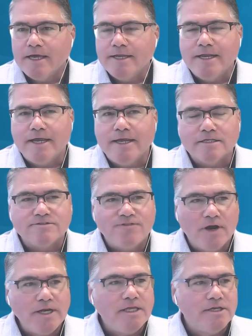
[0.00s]
and it's
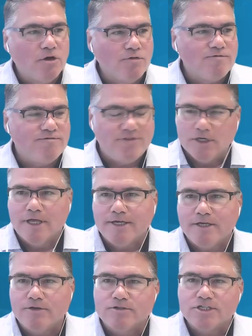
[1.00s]
funny, you don't feel
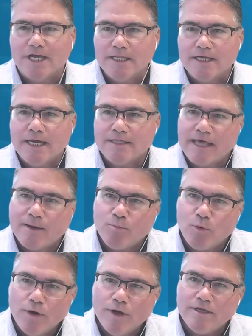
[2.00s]
like you're selling at that
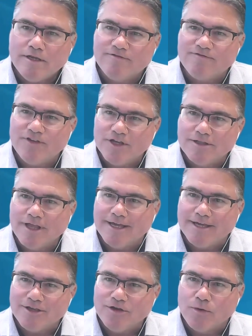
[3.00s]
point. You feel
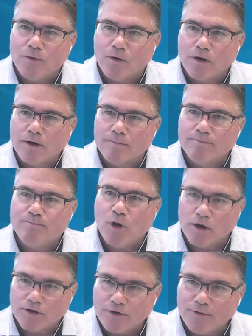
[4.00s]
like you're
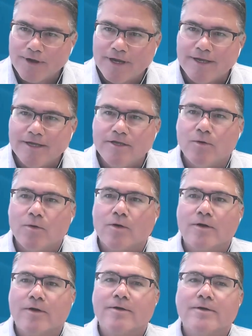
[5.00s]
partnering,
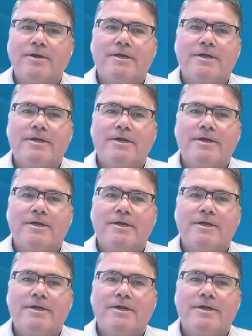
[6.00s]
you're